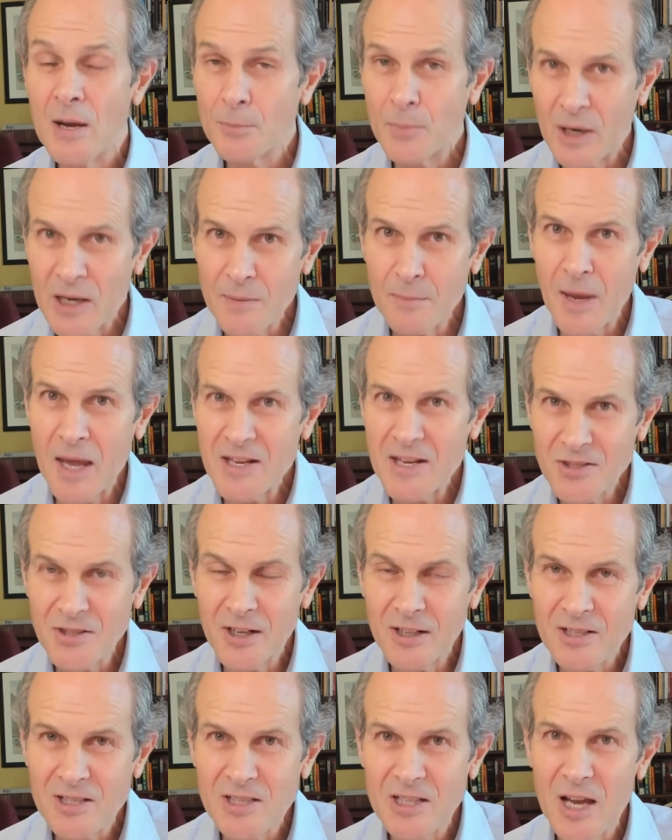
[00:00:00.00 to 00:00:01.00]
But he makes
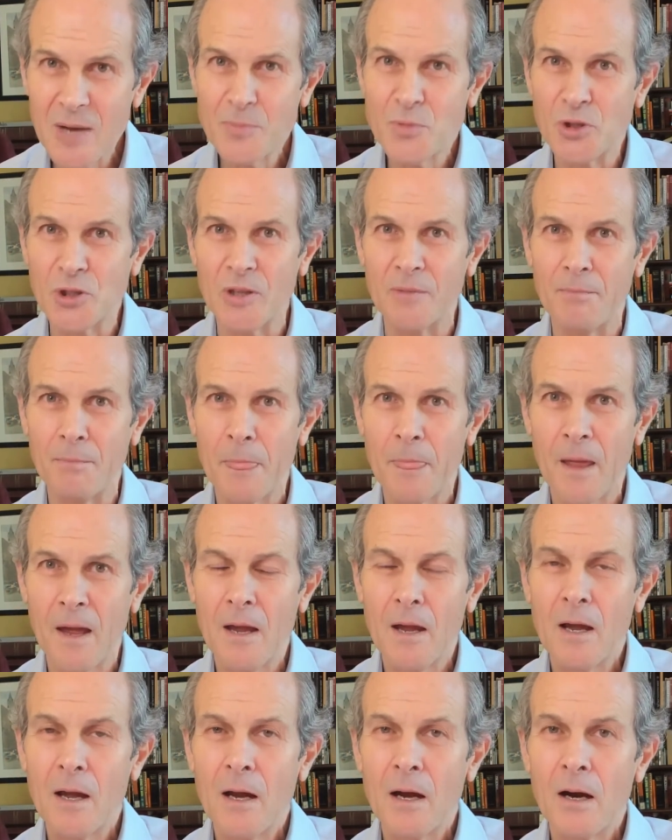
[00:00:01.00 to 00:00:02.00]
an exception
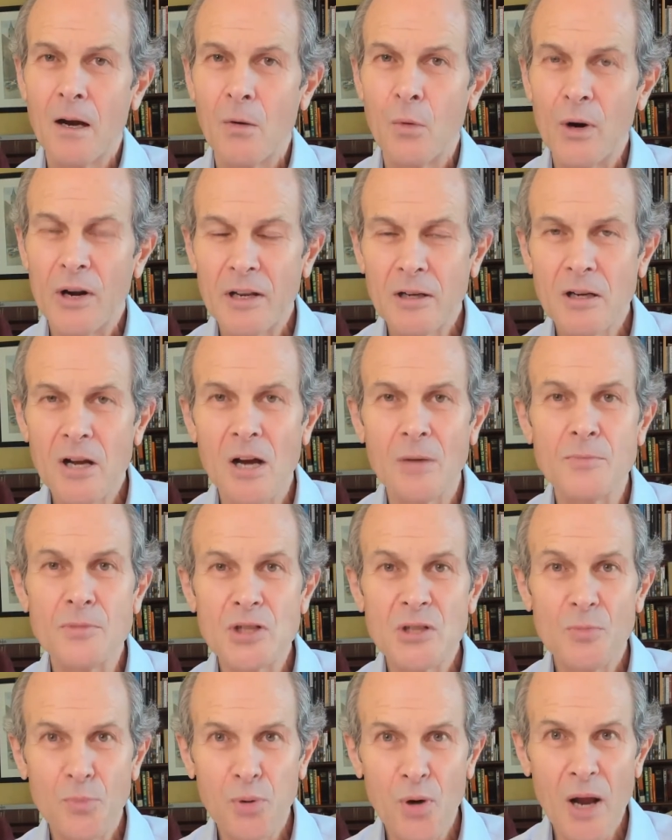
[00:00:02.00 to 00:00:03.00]
when it comes
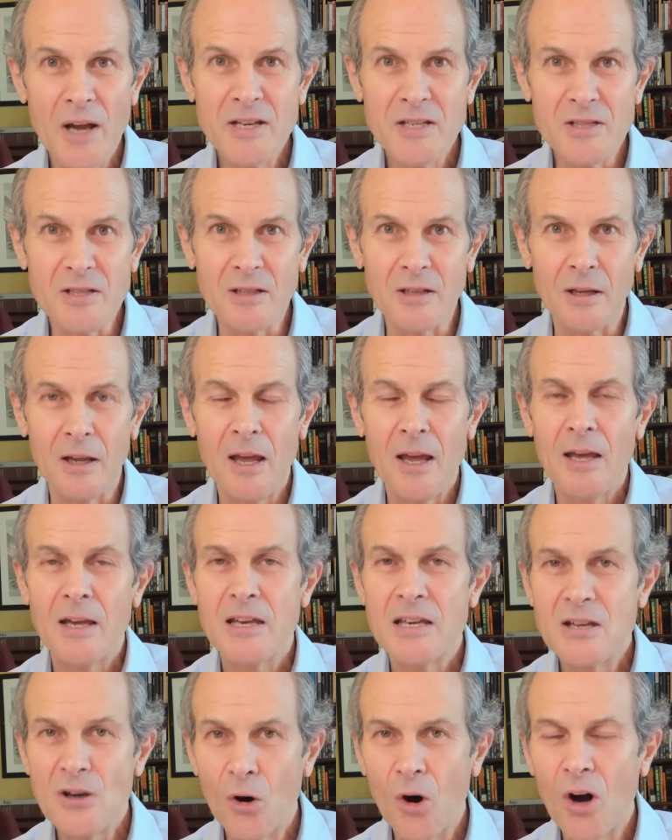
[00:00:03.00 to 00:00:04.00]
to pricing.
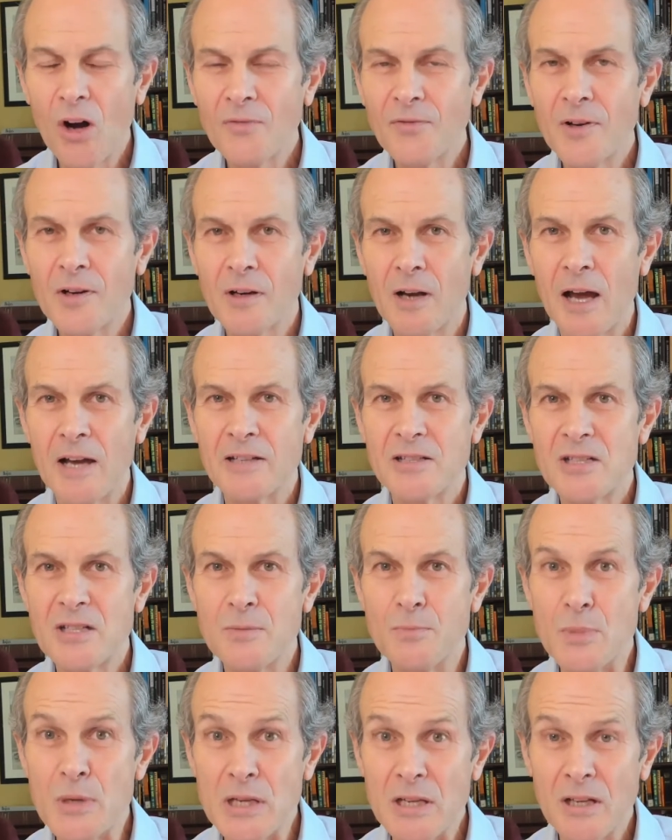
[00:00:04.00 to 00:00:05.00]
He often likes
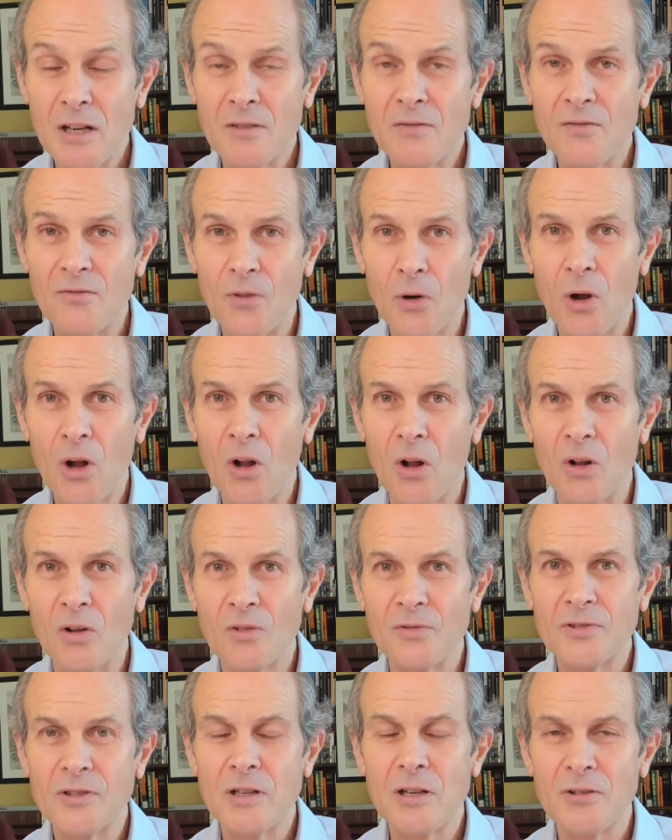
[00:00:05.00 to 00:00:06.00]
to be
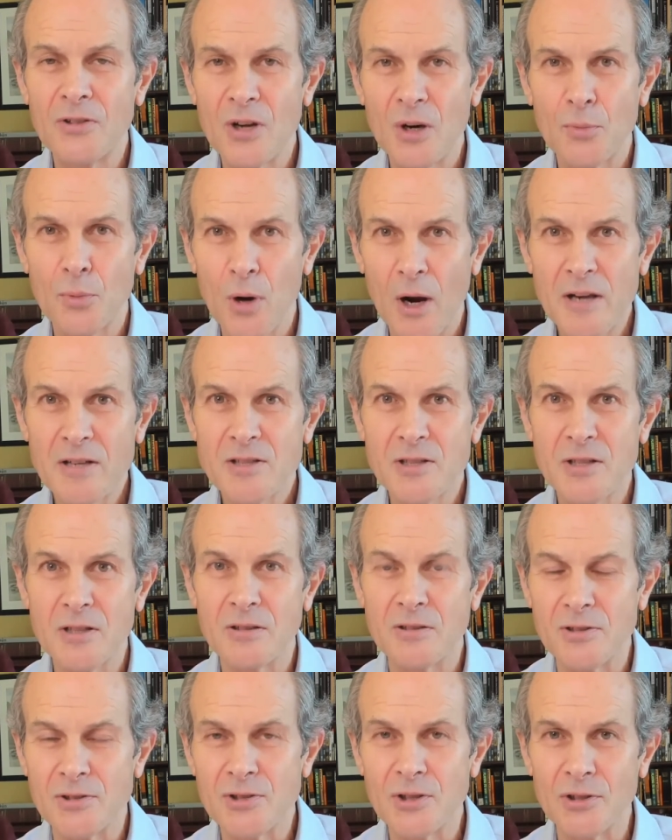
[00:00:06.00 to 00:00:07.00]
involved in their pricing
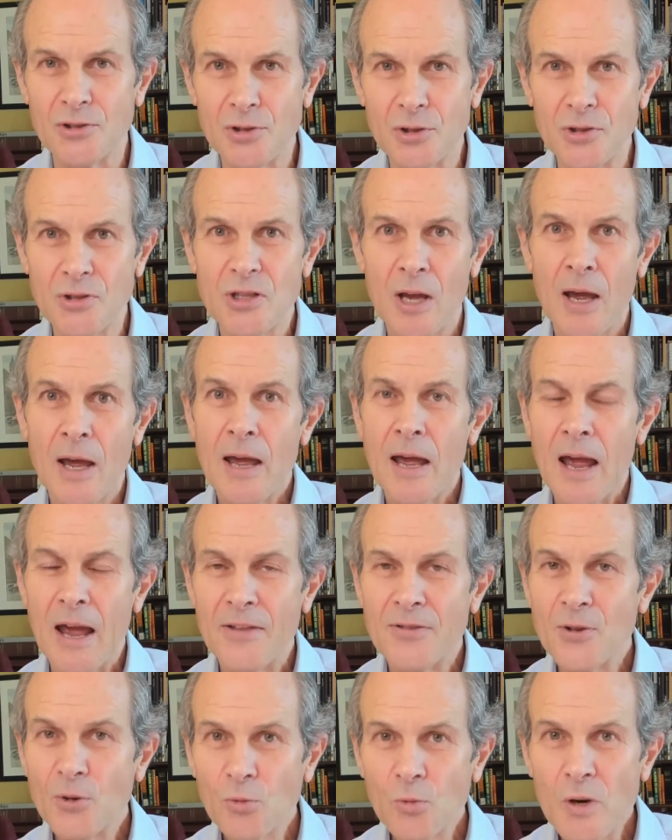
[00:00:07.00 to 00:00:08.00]
decisions.
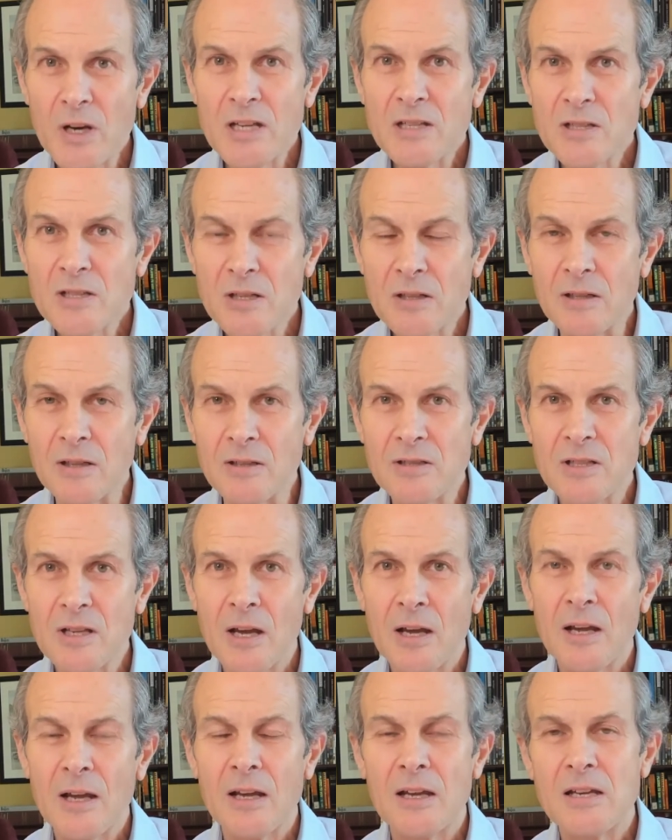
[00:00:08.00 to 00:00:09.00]
And the reason is
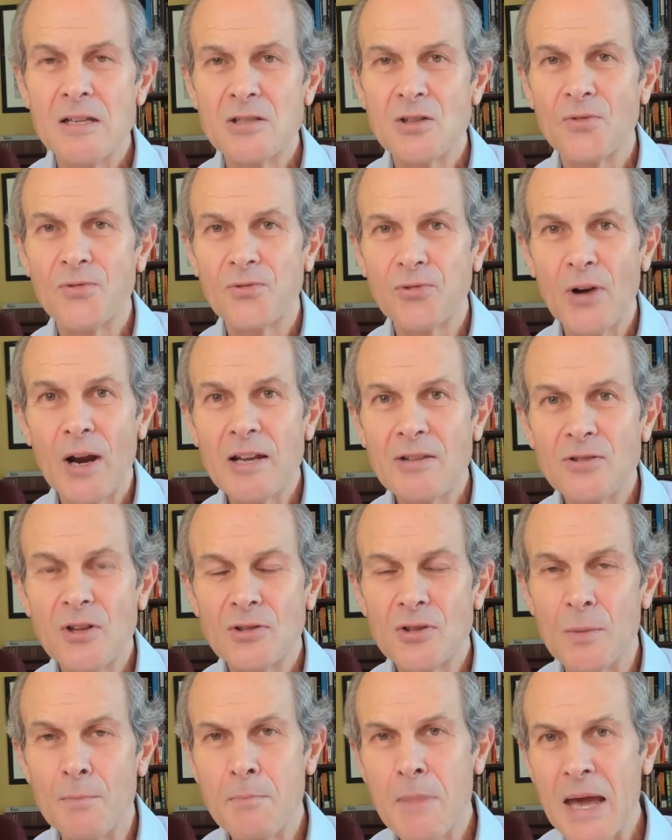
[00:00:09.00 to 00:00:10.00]
he's afraid
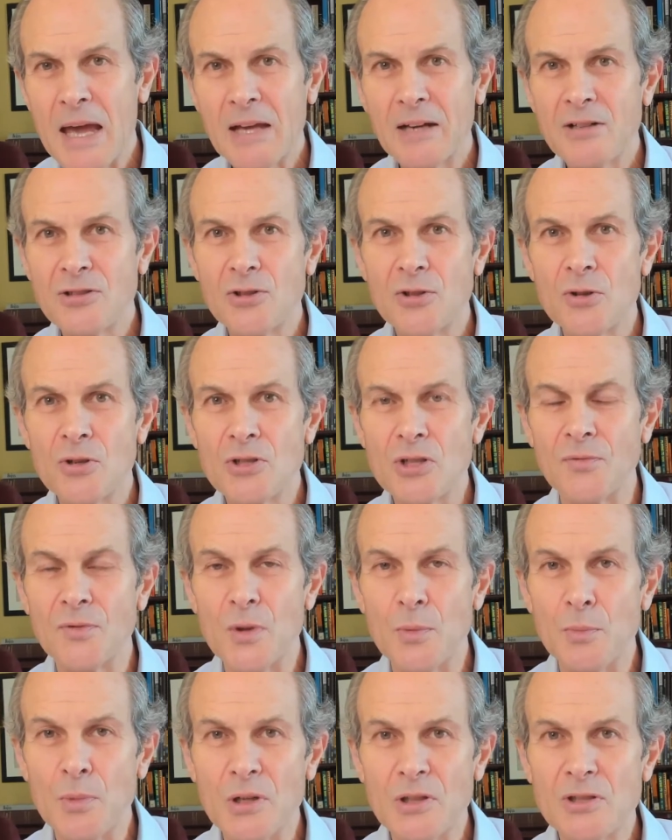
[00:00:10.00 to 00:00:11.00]
that the managers of
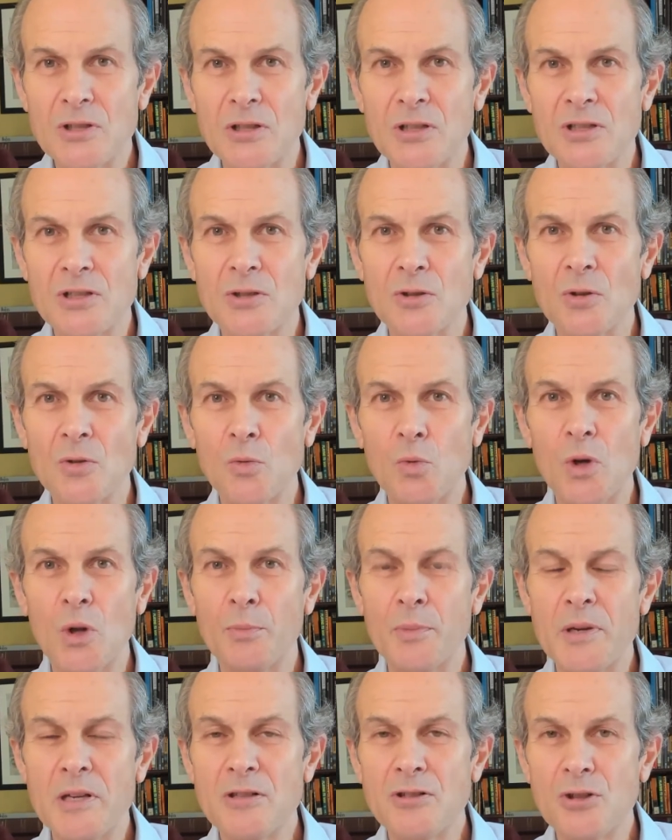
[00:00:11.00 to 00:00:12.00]
the business will
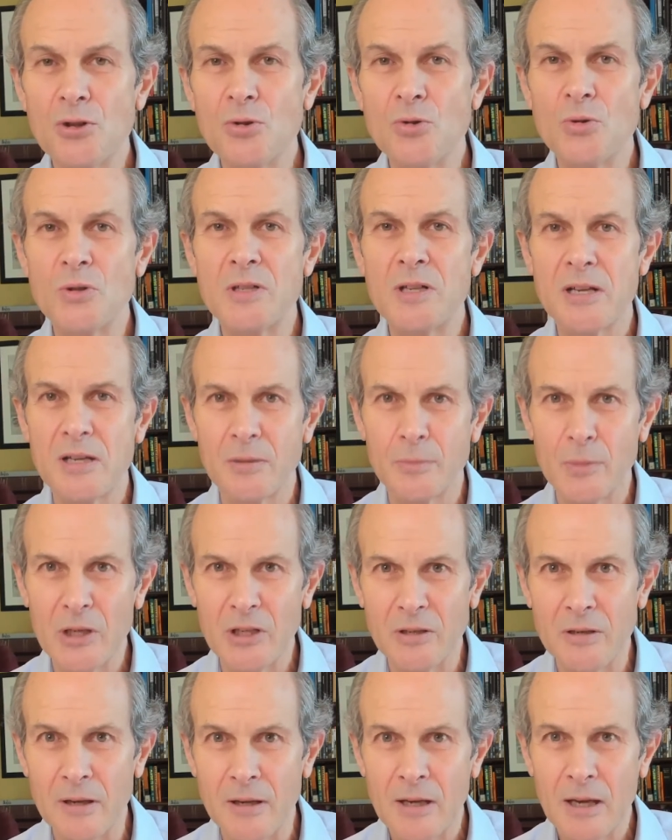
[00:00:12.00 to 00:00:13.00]
be too
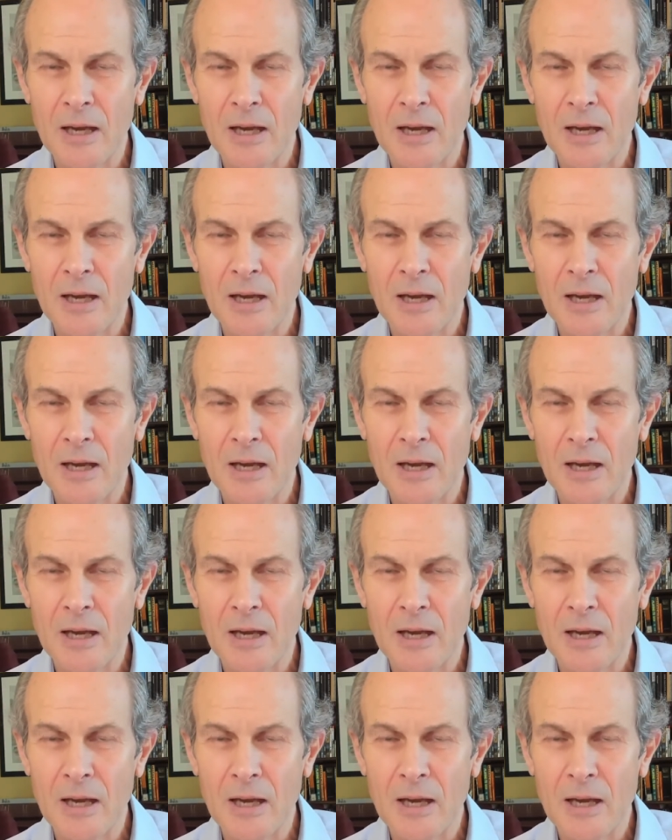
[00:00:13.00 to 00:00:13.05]
timid.